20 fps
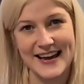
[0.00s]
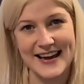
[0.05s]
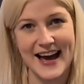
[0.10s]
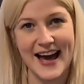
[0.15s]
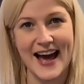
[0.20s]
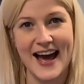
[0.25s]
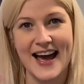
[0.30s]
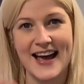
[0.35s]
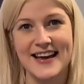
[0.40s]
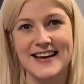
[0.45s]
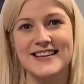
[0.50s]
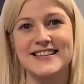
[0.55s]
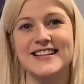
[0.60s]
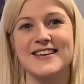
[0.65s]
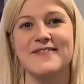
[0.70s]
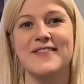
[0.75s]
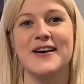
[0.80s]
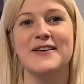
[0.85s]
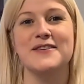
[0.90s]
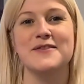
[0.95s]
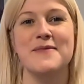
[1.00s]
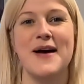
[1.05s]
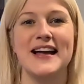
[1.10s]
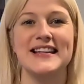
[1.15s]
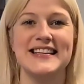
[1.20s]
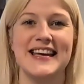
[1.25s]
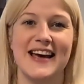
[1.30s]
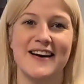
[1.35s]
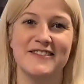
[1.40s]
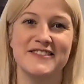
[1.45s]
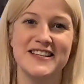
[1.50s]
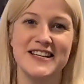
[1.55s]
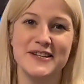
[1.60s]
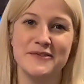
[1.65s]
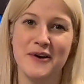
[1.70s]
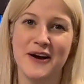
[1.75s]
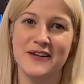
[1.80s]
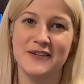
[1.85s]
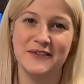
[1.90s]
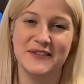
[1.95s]
guys and welcome back to
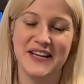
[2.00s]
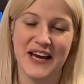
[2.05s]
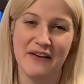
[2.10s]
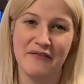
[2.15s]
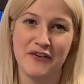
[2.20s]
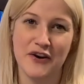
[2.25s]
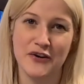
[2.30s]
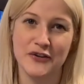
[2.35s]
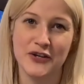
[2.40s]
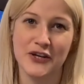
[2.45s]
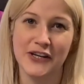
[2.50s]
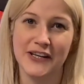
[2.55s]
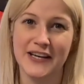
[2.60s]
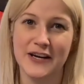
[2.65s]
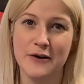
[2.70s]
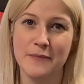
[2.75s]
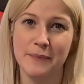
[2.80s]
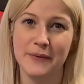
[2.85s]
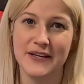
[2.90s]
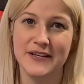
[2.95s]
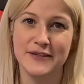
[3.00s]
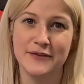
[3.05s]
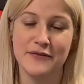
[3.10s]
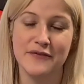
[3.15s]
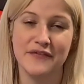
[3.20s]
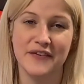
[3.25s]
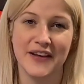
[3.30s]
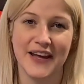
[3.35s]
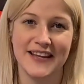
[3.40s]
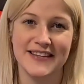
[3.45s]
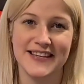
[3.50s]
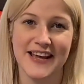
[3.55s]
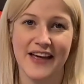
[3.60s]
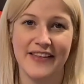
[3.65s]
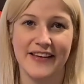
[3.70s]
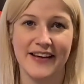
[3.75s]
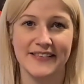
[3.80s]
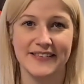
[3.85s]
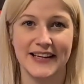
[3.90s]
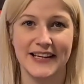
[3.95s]
Hilzy's World. If you're new here, please don't forget to
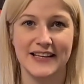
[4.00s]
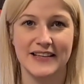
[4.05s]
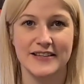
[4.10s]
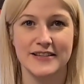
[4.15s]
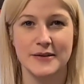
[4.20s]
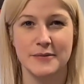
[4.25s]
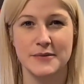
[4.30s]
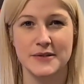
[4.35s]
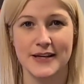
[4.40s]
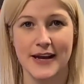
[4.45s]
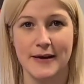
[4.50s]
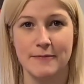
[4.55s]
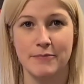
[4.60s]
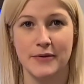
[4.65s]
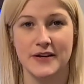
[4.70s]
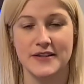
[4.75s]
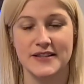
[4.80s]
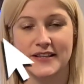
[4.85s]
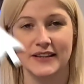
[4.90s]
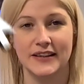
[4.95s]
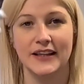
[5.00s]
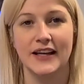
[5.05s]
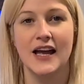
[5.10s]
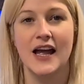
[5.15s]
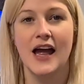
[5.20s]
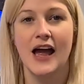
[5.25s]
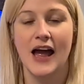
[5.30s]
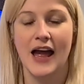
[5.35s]
hit that like and subscribe button.